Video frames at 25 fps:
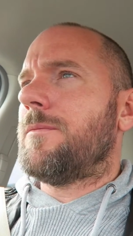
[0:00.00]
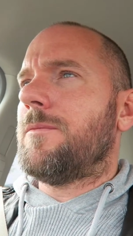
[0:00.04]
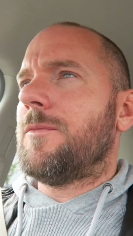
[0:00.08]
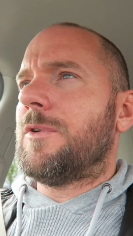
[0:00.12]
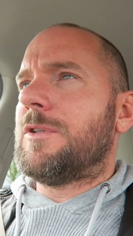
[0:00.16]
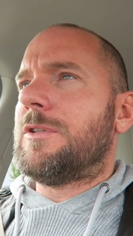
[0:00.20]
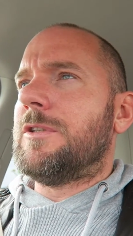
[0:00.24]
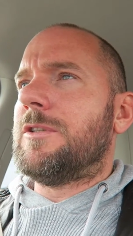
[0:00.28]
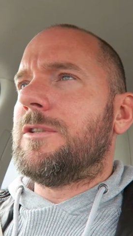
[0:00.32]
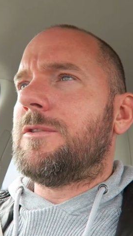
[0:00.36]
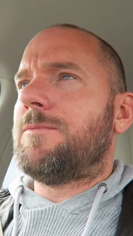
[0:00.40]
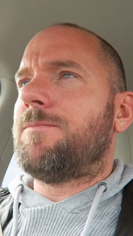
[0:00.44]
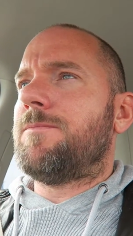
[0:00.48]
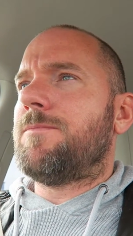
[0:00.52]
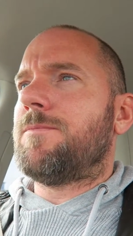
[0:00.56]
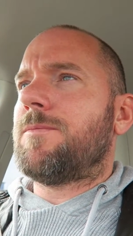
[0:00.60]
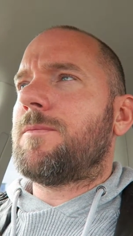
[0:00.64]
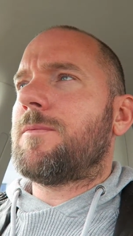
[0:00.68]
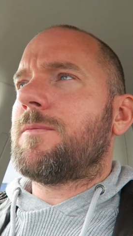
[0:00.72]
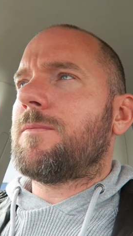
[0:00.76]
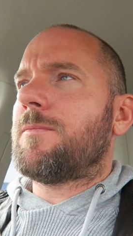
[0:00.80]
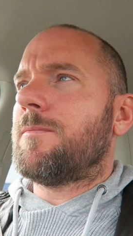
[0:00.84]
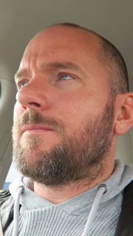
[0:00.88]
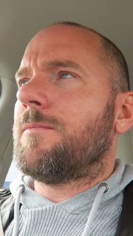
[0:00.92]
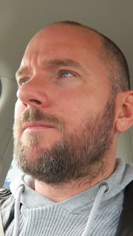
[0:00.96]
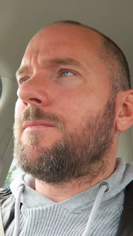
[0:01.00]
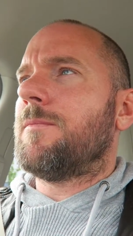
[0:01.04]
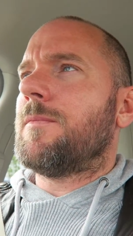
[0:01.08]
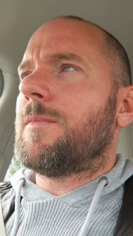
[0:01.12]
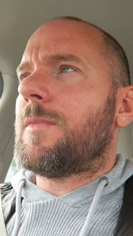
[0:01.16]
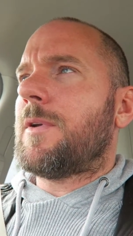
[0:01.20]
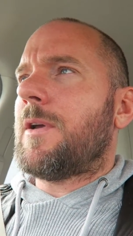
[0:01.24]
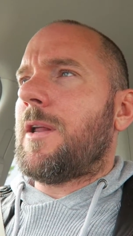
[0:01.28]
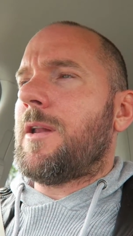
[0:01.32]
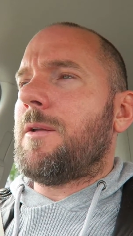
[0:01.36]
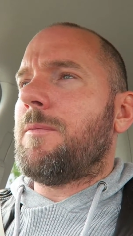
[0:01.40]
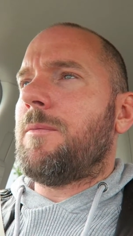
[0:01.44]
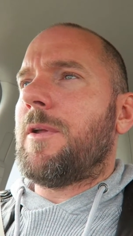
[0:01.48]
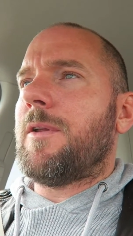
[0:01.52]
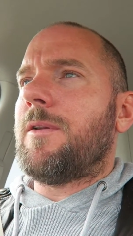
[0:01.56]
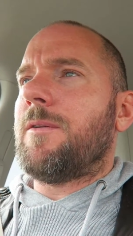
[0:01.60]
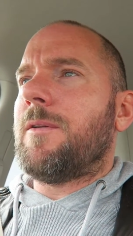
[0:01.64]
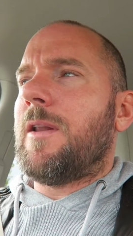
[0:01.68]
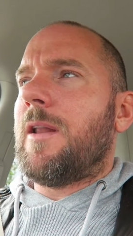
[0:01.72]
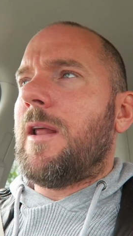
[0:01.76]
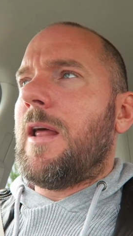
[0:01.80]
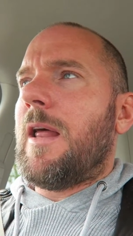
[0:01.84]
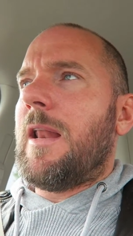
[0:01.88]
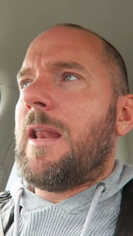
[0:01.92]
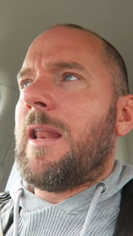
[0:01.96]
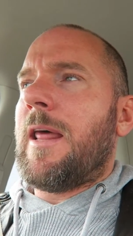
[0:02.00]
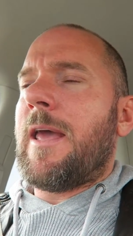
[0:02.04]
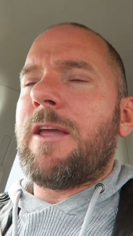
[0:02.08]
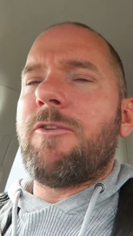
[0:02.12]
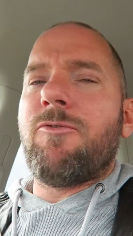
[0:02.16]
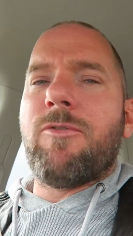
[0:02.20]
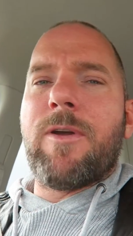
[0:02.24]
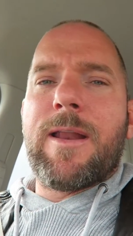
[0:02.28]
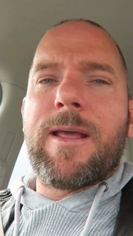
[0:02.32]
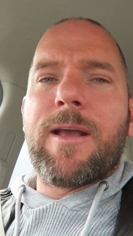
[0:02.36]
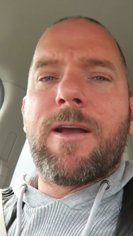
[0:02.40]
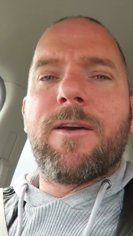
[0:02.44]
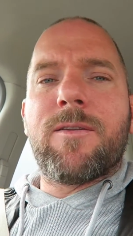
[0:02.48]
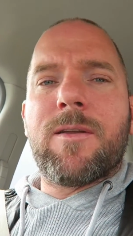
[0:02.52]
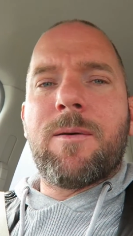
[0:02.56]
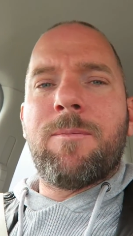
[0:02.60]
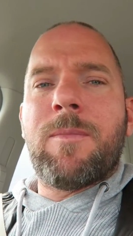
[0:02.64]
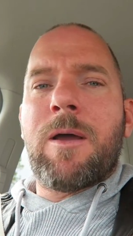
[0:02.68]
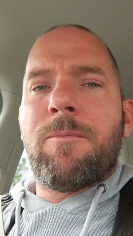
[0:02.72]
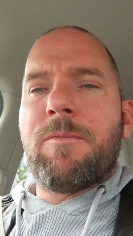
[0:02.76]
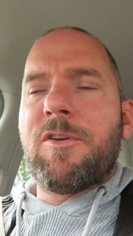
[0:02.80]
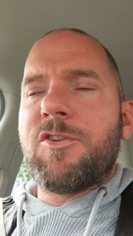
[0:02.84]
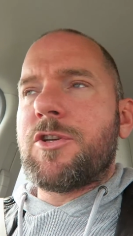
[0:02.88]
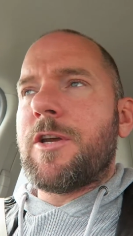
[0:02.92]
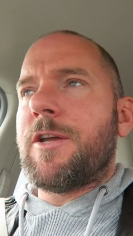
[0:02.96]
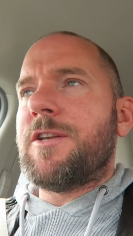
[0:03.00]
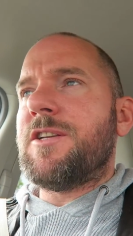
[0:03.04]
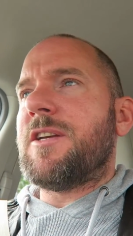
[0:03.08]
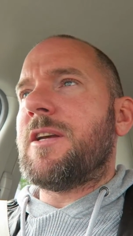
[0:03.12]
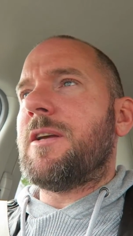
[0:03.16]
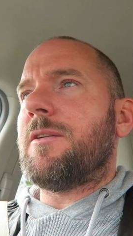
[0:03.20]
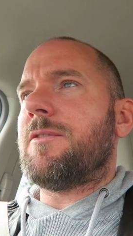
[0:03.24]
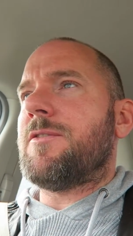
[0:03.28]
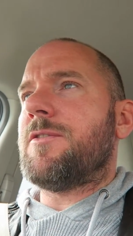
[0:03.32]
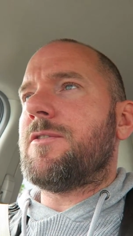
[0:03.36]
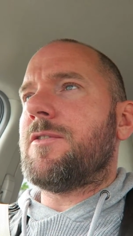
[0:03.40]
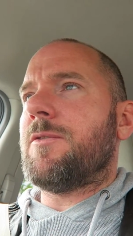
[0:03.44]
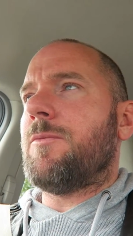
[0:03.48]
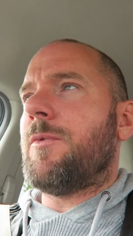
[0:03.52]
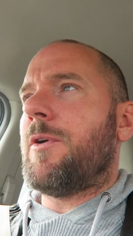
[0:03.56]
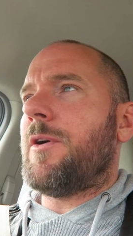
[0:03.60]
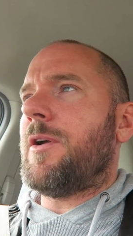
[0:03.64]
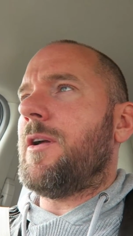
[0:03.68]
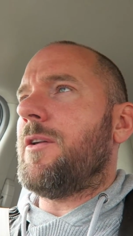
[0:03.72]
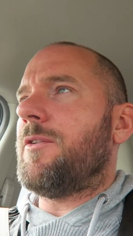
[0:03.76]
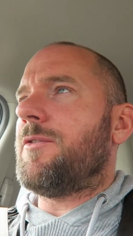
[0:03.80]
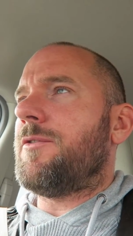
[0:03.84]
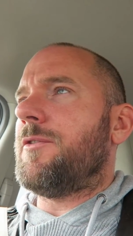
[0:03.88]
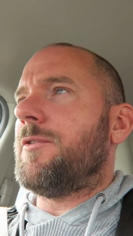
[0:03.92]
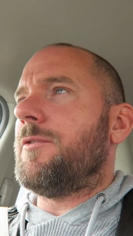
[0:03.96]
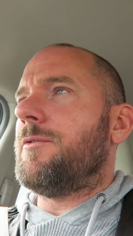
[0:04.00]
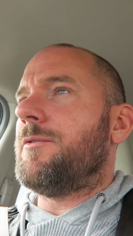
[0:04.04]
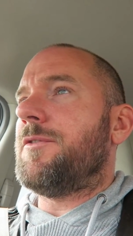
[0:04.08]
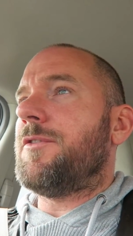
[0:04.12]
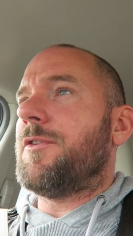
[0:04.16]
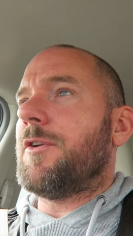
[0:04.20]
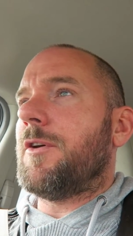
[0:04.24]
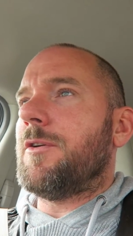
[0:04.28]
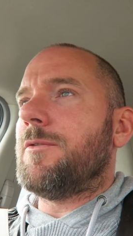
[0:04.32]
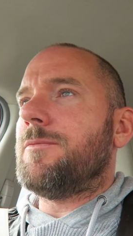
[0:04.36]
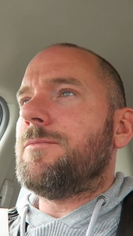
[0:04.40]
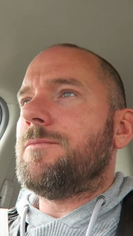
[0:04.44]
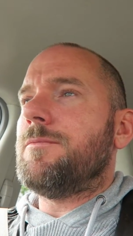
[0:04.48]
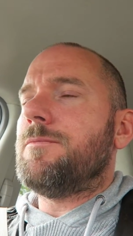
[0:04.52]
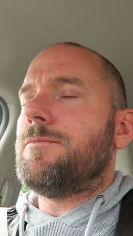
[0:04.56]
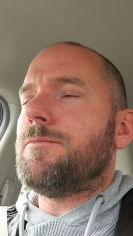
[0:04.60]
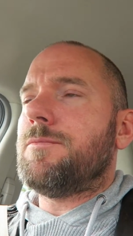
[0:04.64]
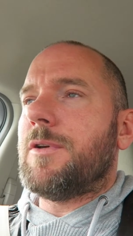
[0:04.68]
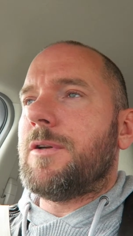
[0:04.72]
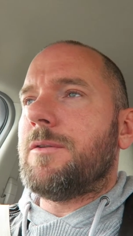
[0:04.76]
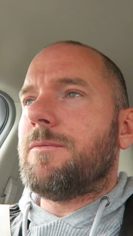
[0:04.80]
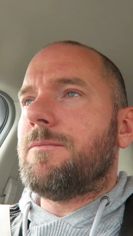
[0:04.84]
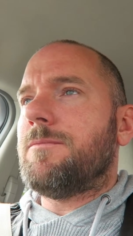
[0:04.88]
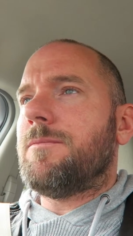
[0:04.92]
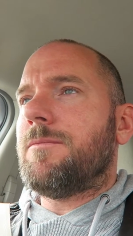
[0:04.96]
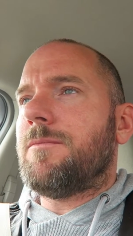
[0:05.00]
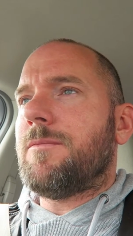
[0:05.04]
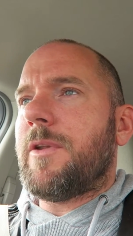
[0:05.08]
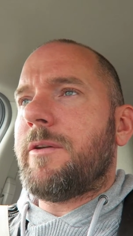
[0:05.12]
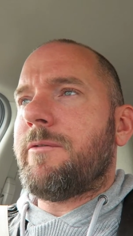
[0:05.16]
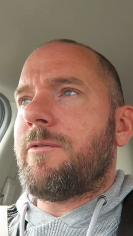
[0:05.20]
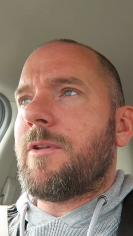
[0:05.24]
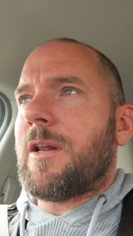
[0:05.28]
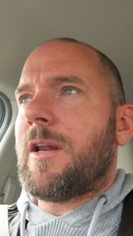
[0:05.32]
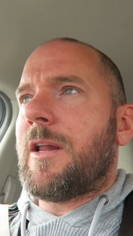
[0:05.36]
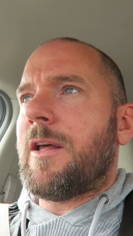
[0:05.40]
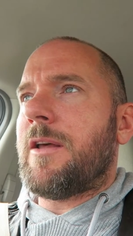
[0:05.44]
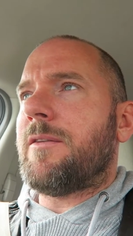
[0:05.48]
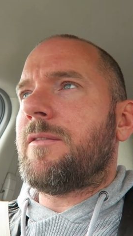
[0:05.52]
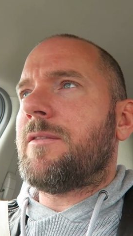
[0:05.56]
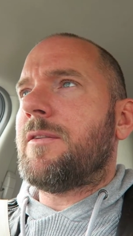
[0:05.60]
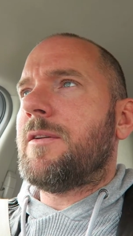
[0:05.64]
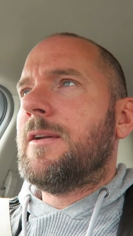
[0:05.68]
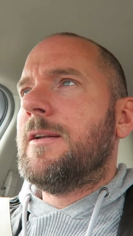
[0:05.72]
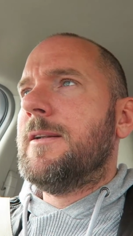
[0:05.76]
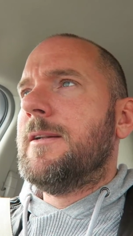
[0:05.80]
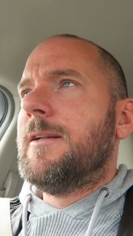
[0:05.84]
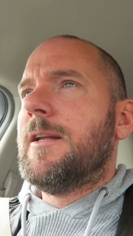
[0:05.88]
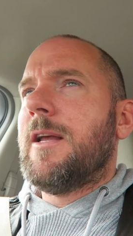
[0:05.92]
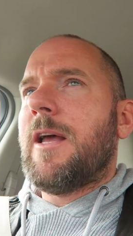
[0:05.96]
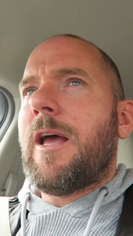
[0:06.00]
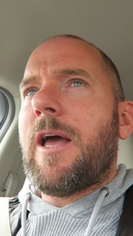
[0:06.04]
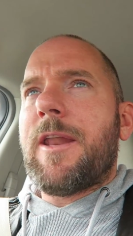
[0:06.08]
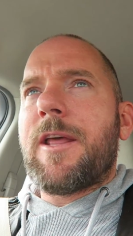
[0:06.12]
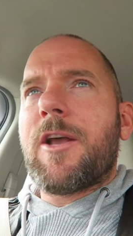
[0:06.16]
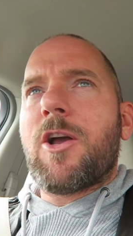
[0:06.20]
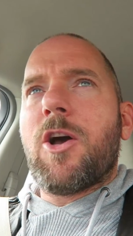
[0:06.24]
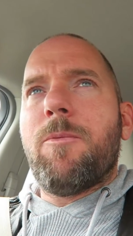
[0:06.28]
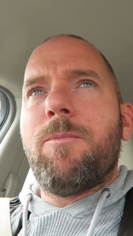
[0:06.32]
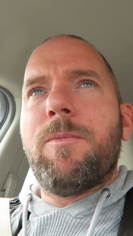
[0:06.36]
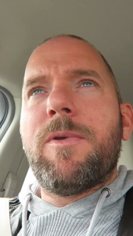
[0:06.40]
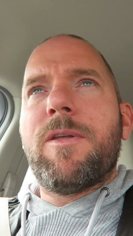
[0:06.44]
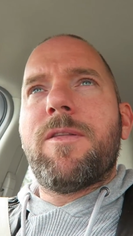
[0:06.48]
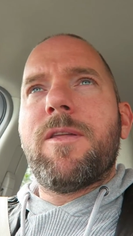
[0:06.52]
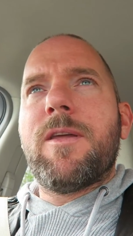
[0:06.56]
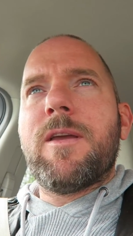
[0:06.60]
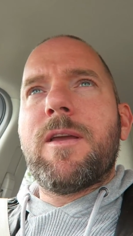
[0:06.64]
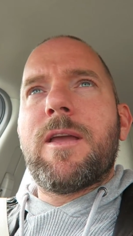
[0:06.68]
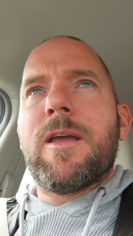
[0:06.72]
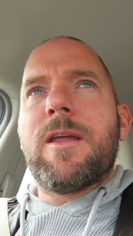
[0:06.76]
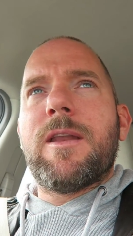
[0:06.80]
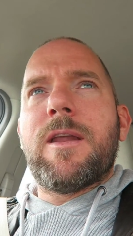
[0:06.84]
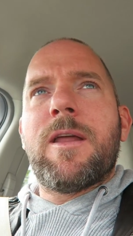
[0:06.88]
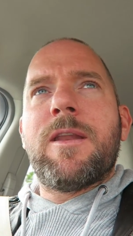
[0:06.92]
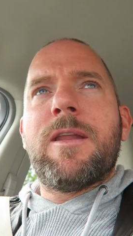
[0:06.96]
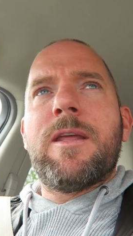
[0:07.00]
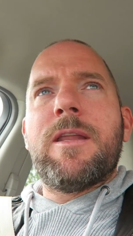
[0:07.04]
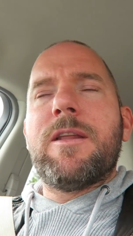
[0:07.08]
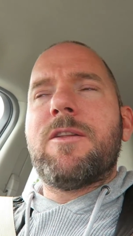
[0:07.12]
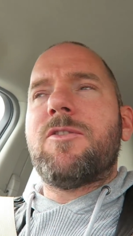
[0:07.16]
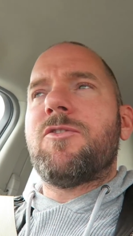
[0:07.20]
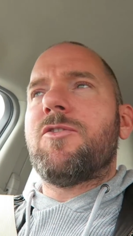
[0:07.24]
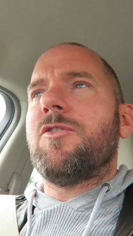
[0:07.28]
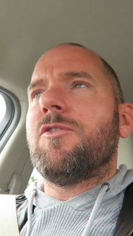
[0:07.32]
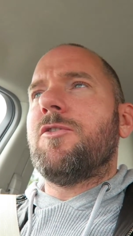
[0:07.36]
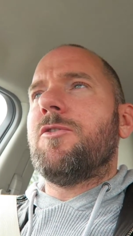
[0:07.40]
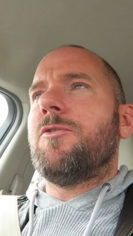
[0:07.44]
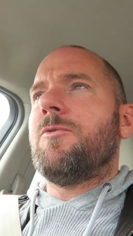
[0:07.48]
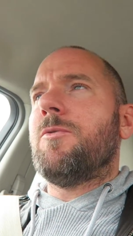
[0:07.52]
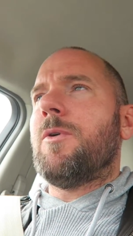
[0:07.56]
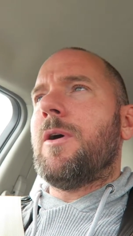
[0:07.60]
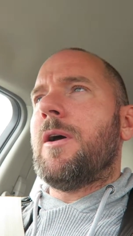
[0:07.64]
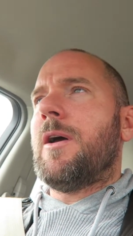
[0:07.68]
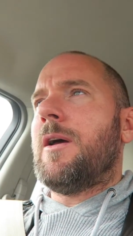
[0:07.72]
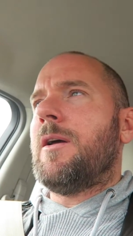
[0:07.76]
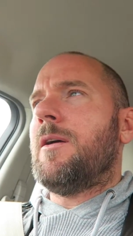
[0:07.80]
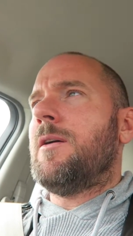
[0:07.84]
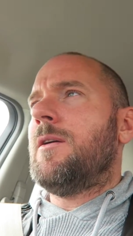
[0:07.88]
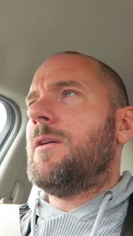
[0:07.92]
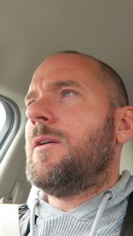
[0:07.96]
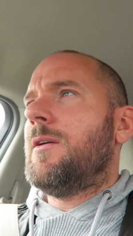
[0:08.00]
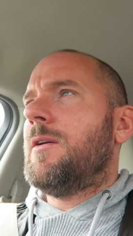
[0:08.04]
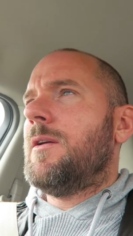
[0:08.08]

which is kind of a bit late really, because I might be changing it to somewhere else soon, so, but nevertheless. And it got me thinking, I needed to